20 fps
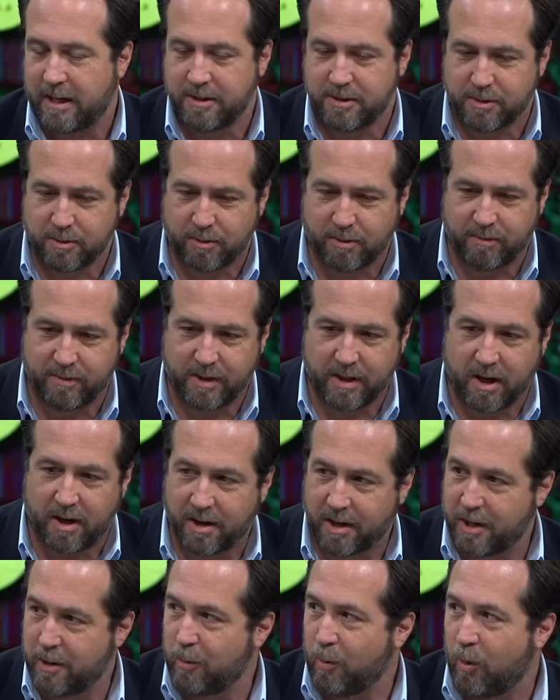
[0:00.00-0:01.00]
He's sort of
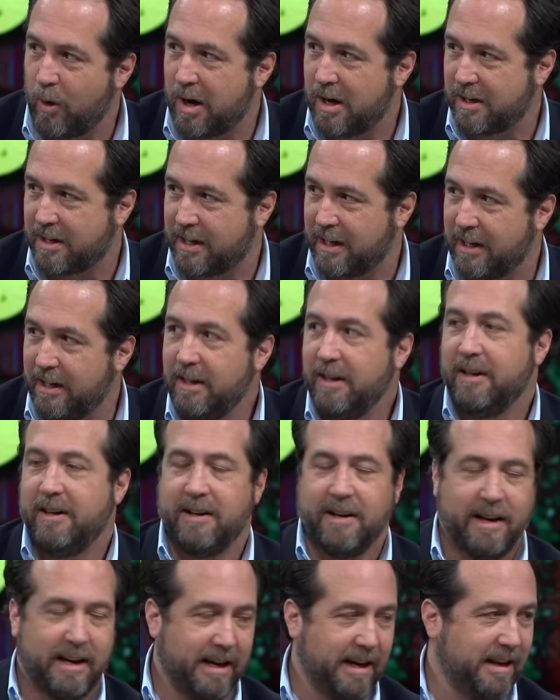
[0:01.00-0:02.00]
young and wonky,
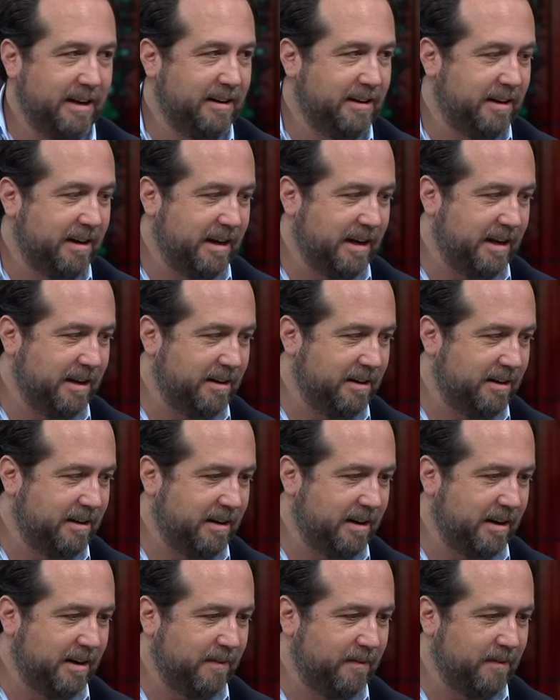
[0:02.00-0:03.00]
and and
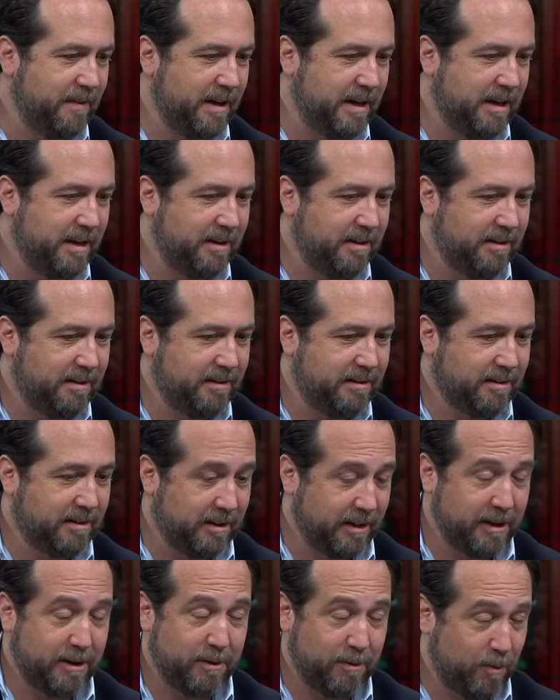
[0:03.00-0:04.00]
um, and
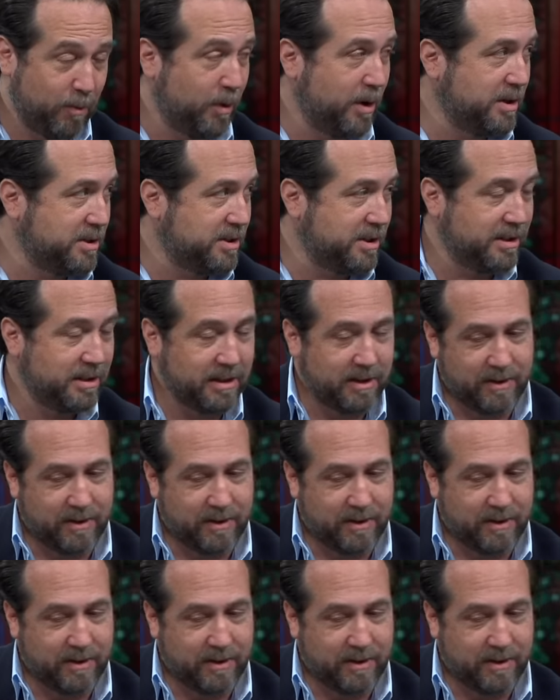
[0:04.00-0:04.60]
Clinton wasn't.